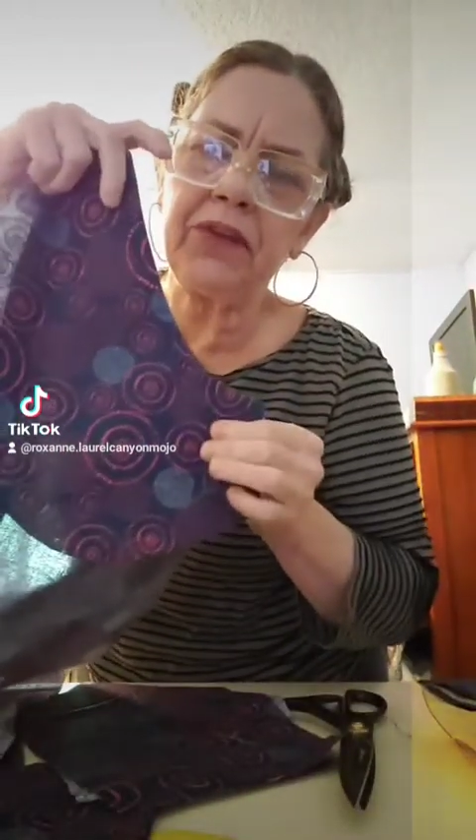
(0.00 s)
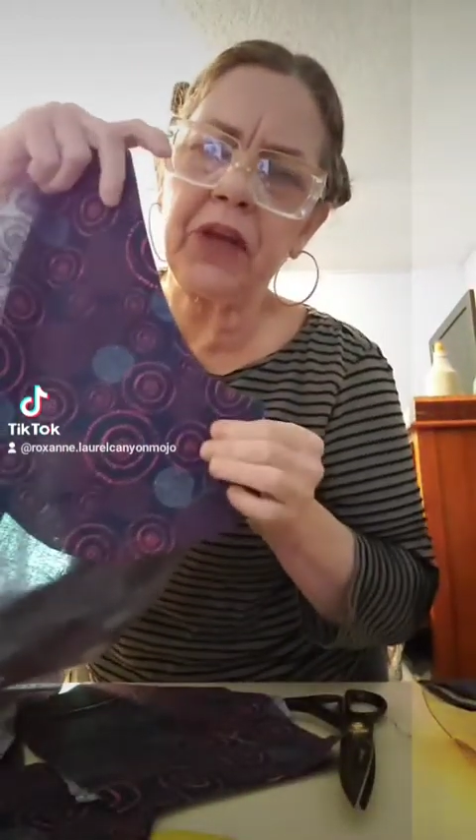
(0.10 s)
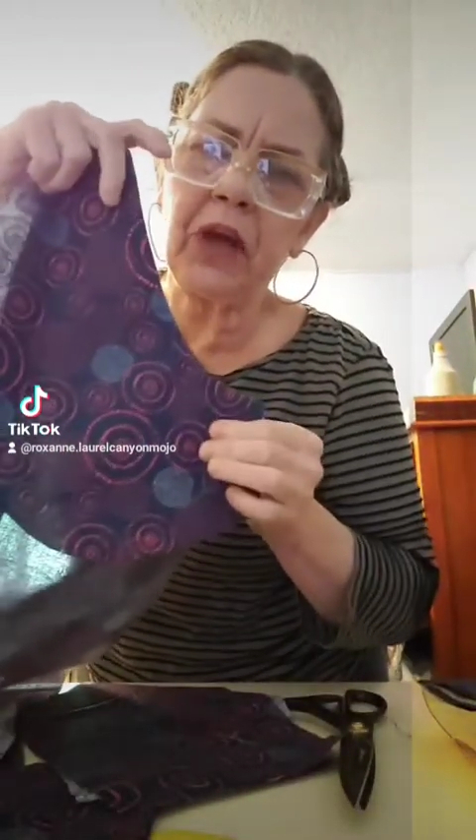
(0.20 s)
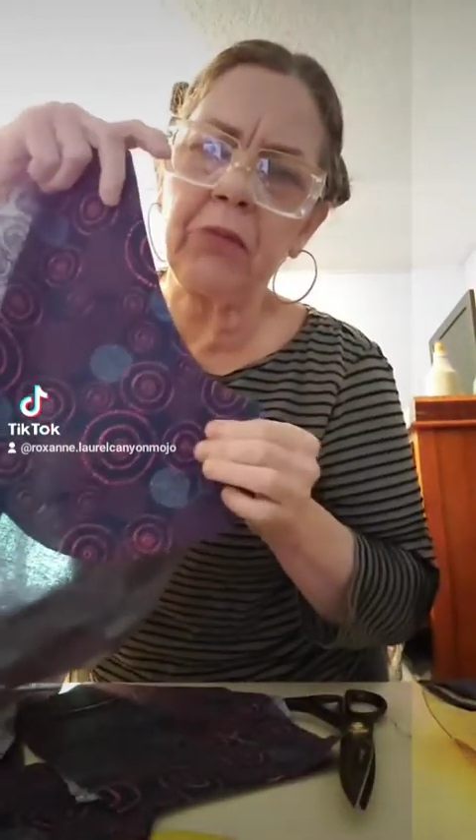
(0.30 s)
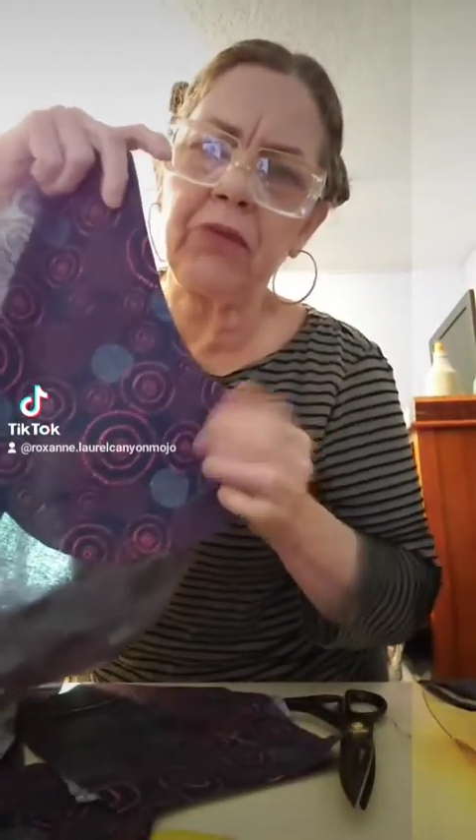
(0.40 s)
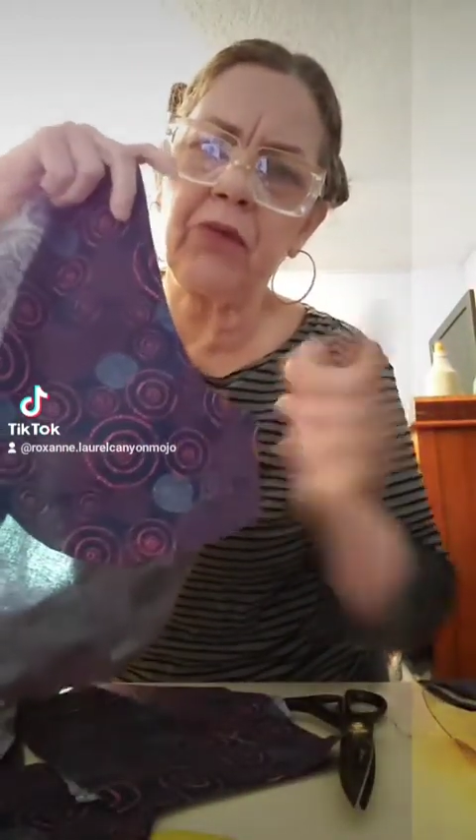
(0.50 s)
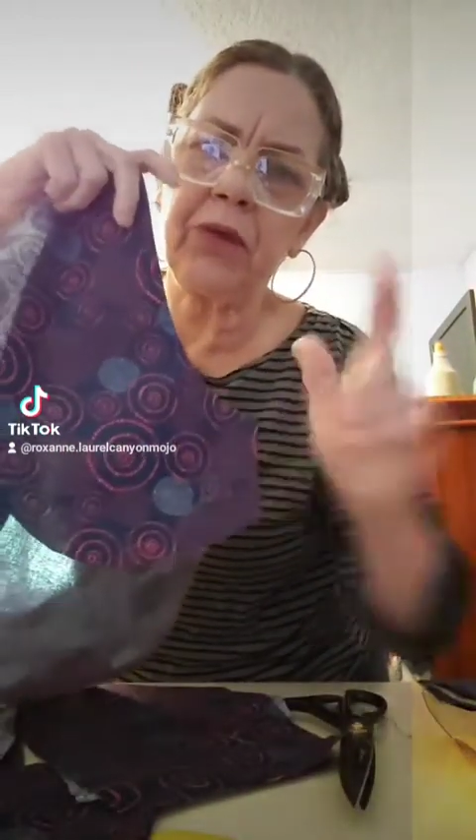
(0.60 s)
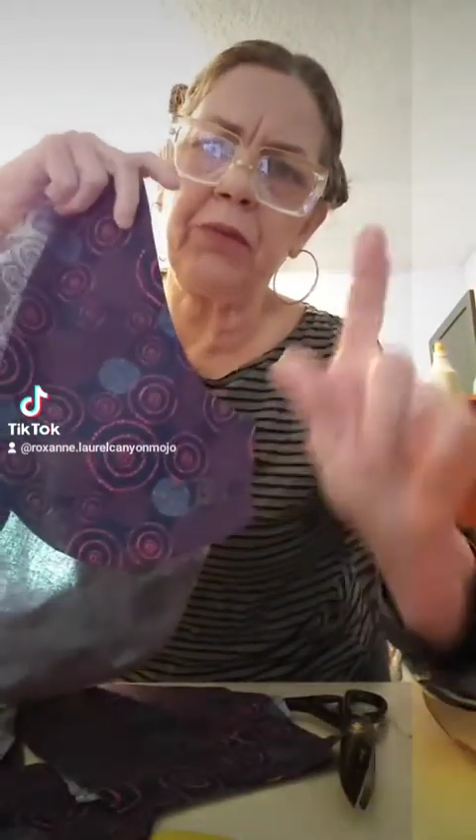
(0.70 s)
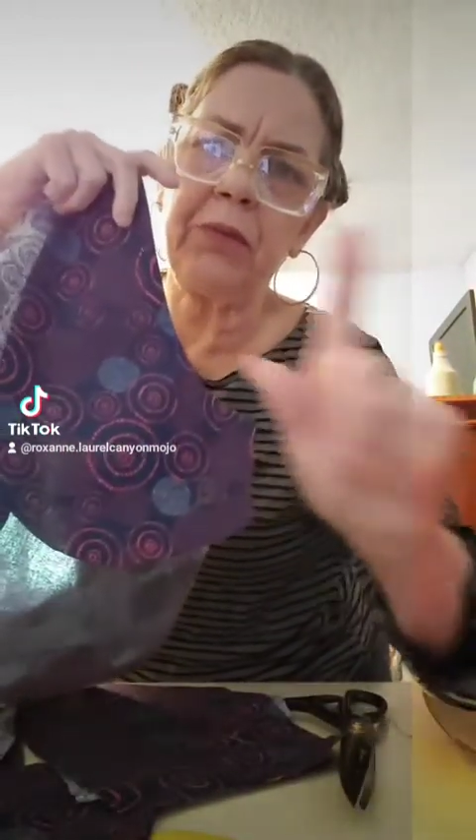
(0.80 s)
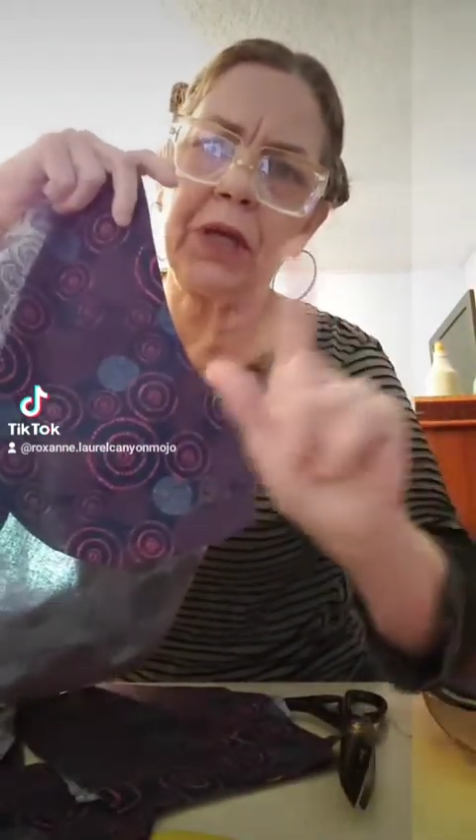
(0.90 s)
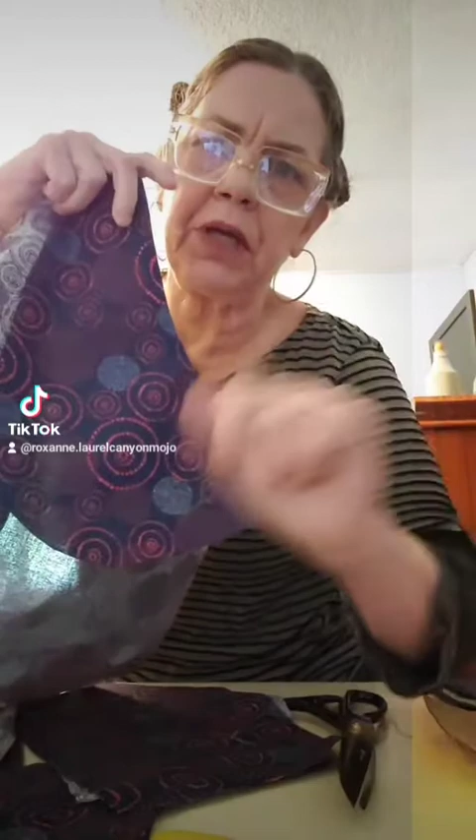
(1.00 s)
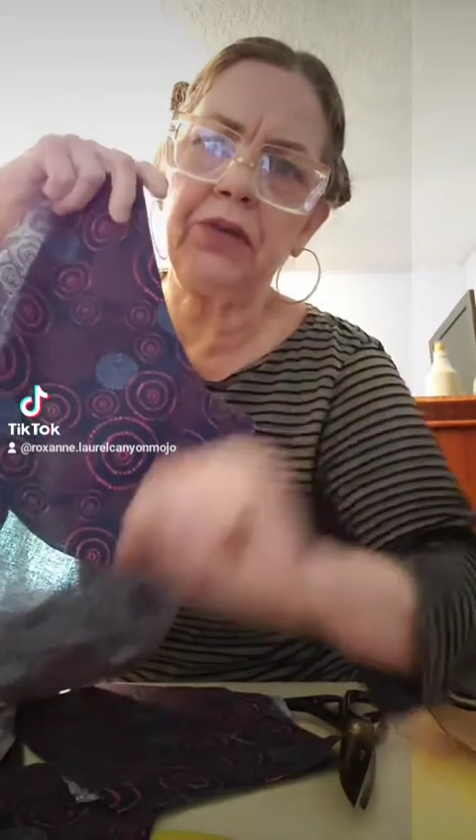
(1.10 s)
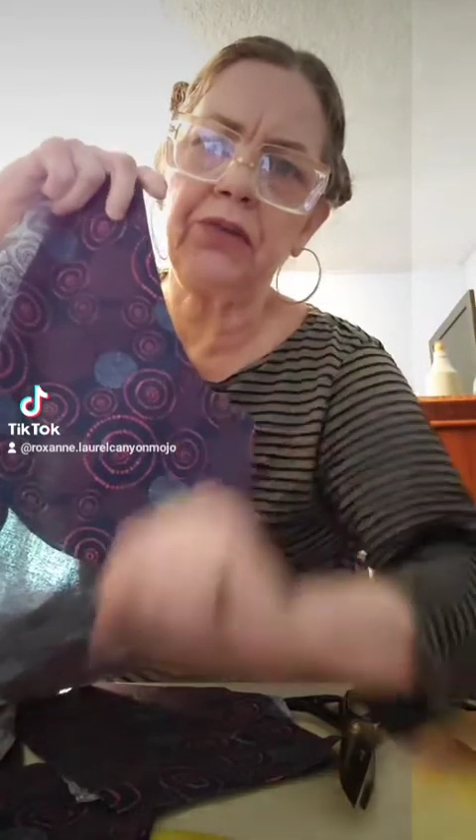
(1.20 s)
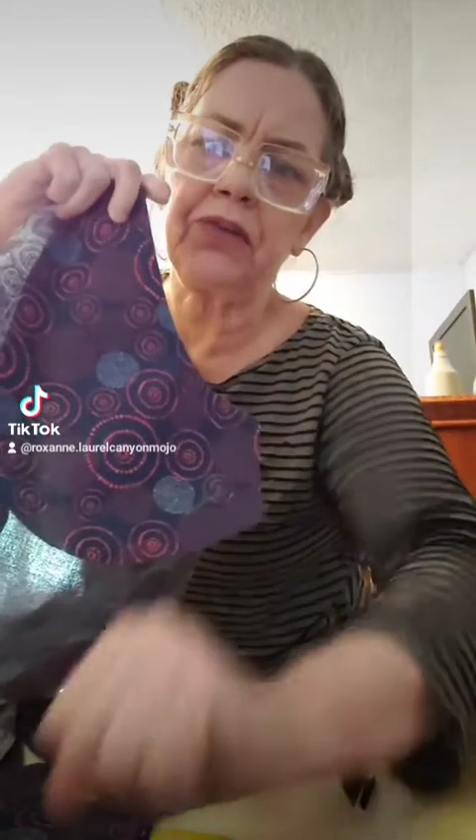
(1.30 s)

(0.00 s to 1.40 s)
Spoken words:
down before you begin your